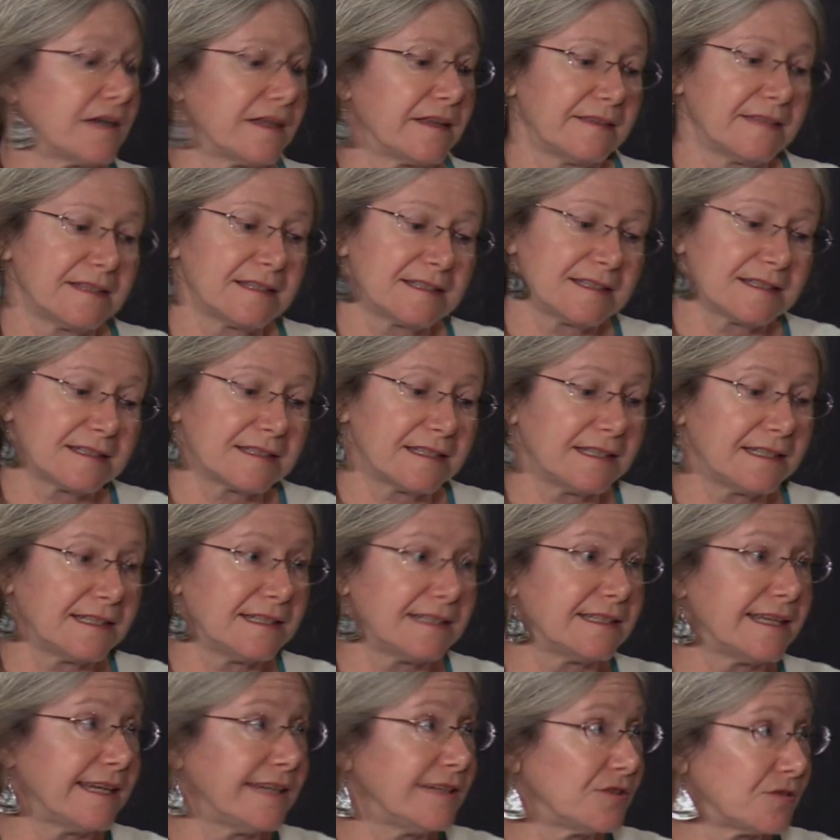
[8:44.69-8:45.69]
And this is
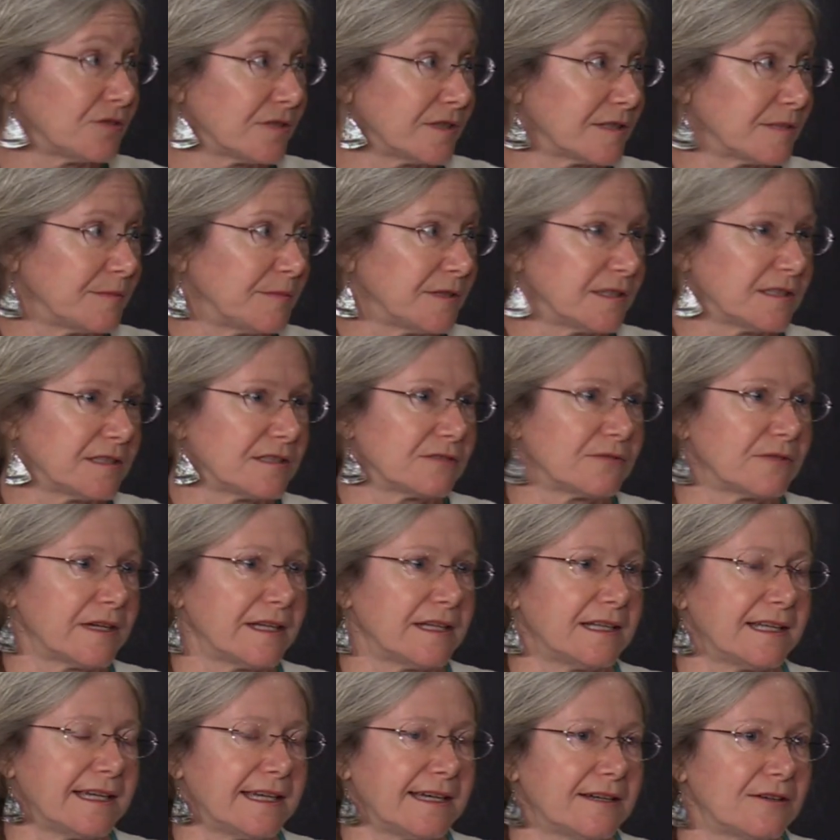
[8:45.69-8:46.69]
getting dangerous, because
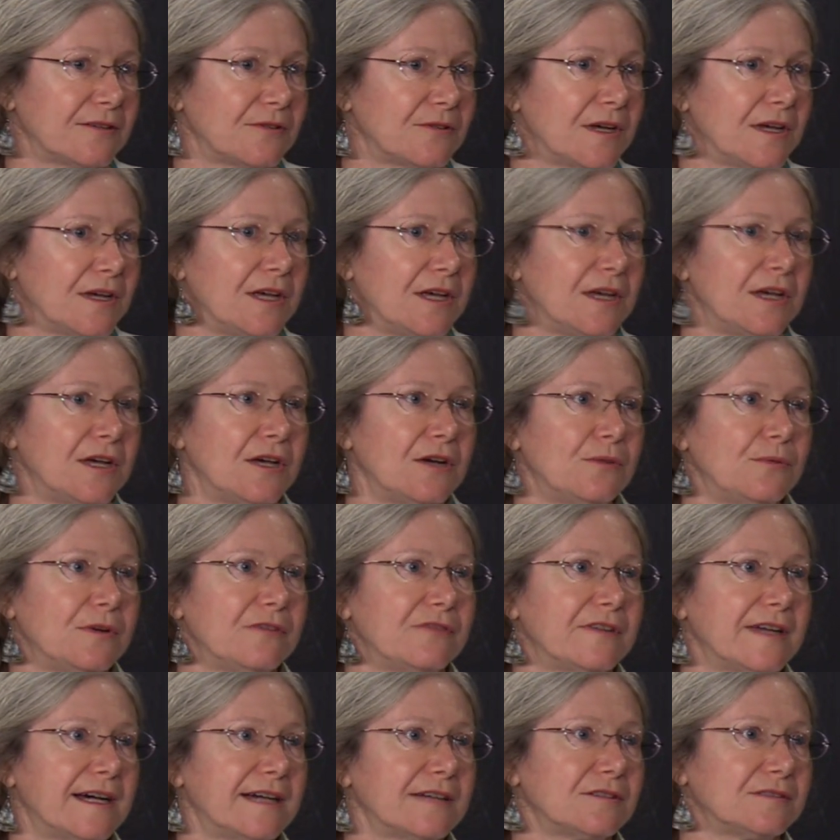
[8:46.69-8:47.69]
right now we've
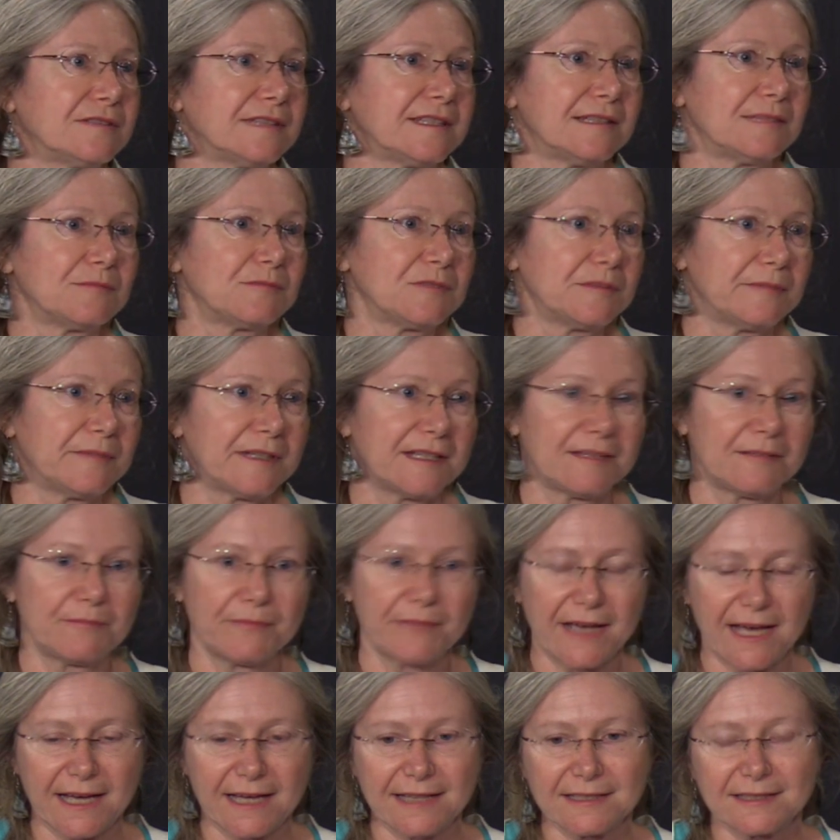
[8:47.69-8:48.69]
not only implemented
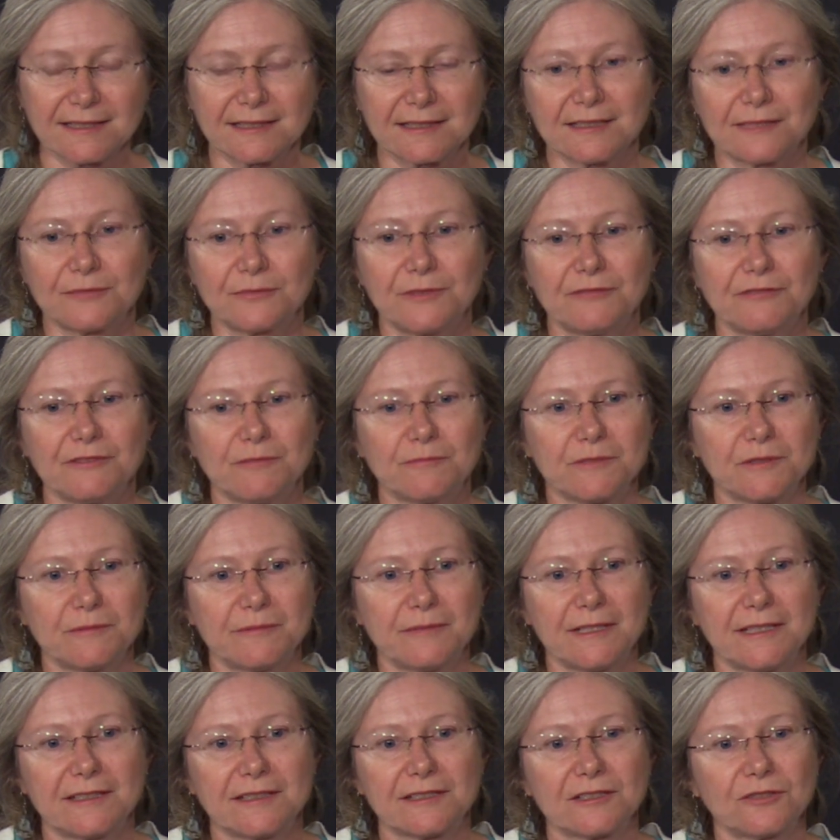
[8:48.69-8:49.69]
masks, we've
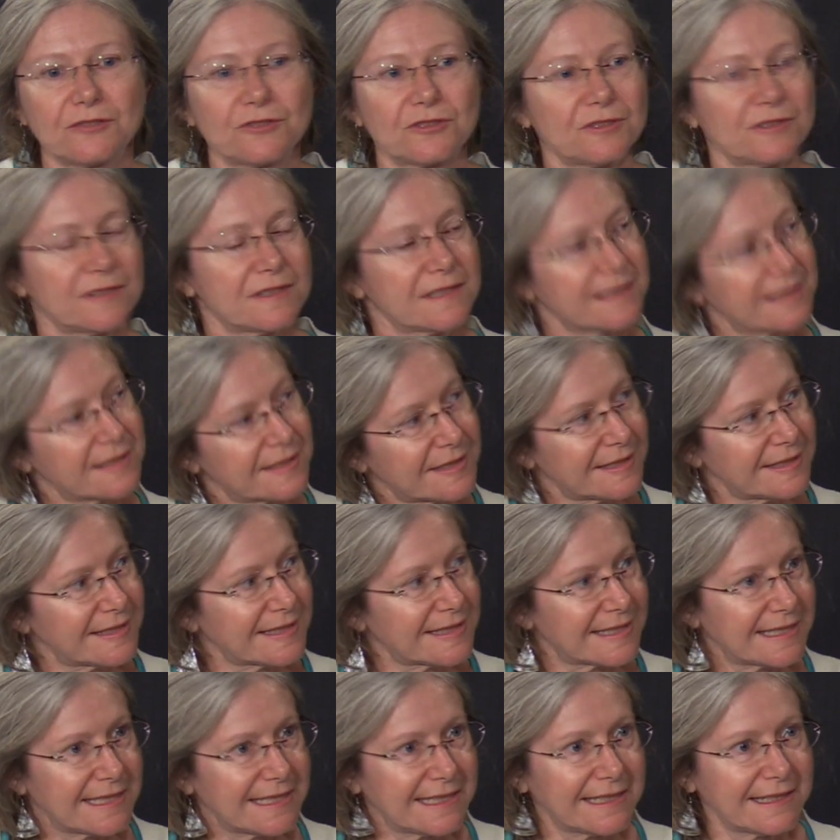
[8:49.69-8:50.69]
implemented social
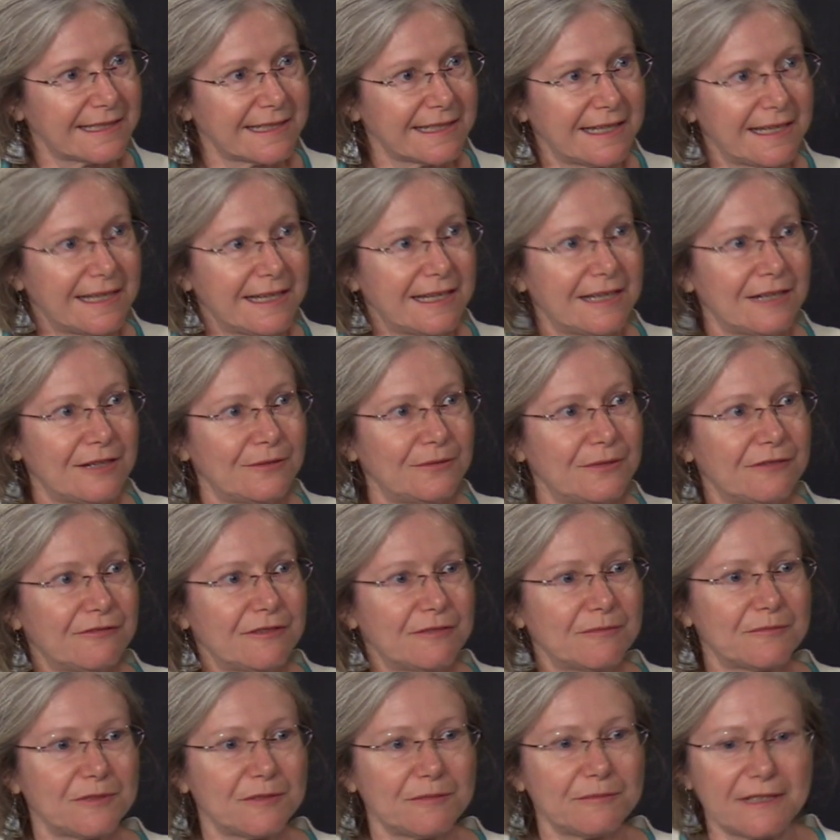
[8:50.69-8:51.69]
distancing, we've
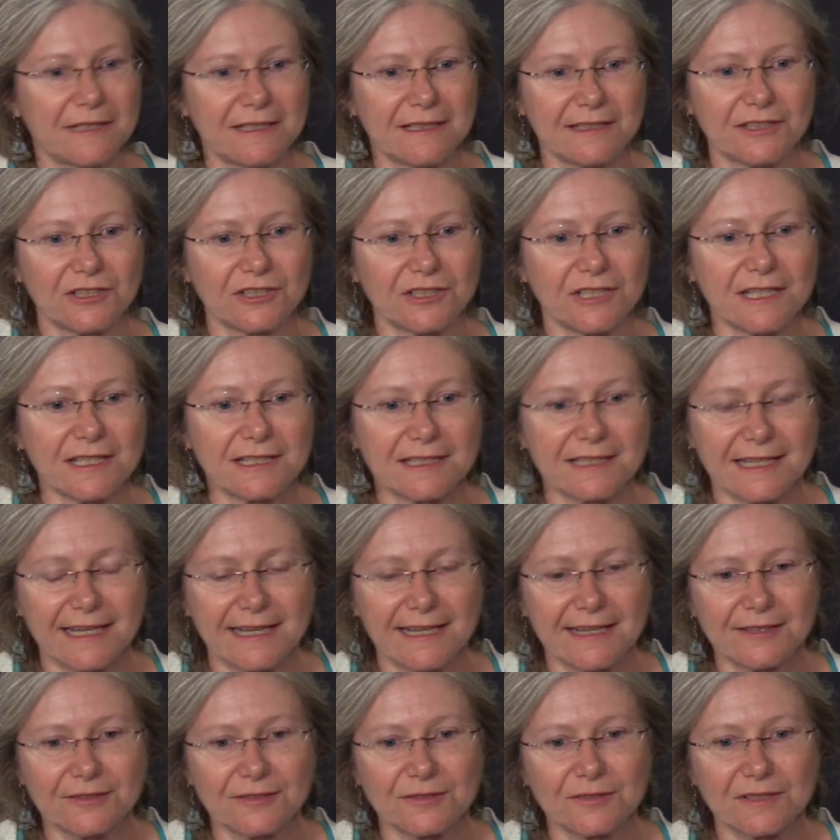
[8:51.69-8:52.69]
implemented
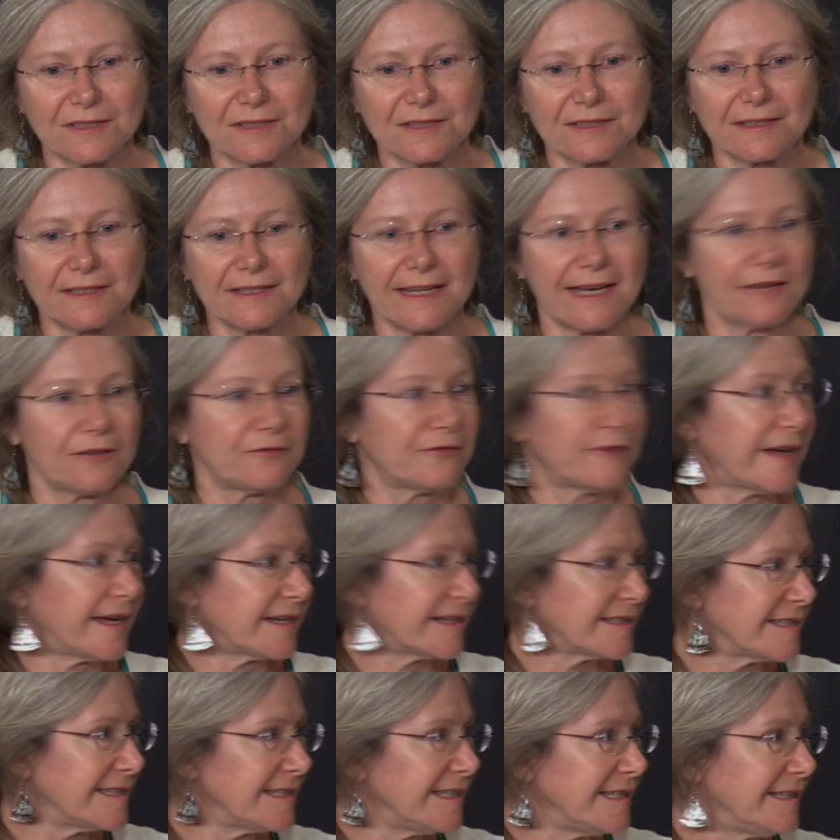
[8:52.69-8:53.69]
shutdowns, now
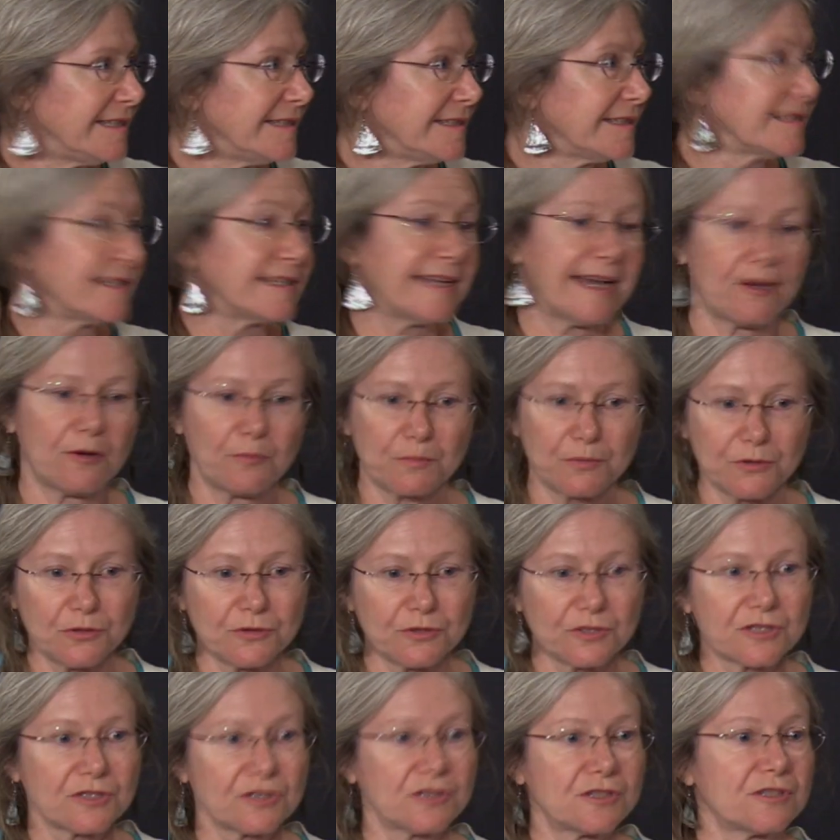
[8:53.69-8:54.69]
vaccines, now
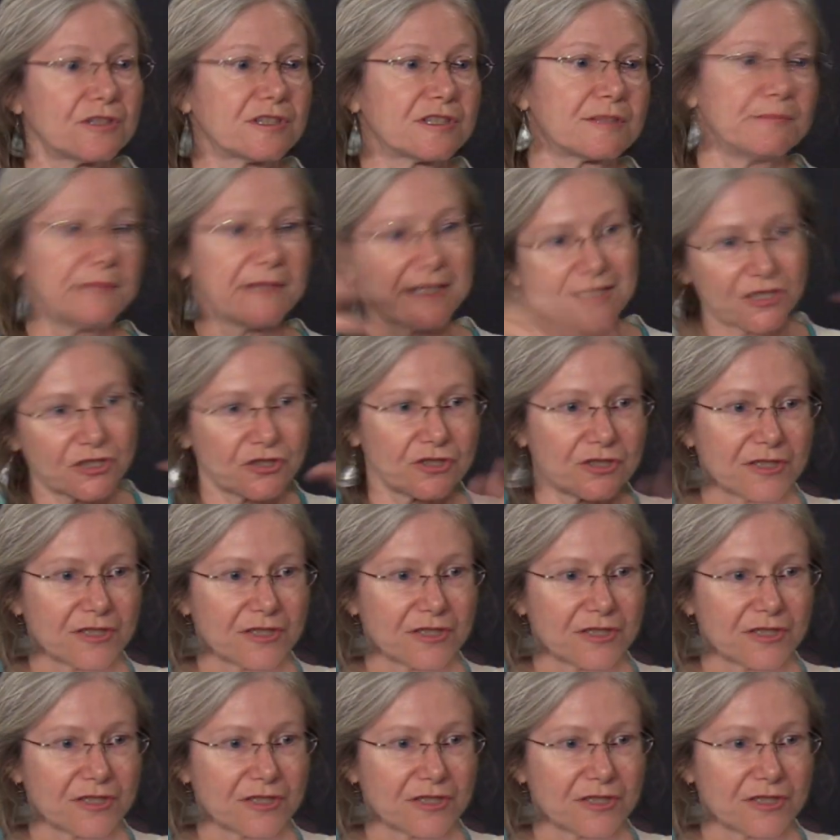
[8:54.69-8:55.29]
boosters, mixtures. And this was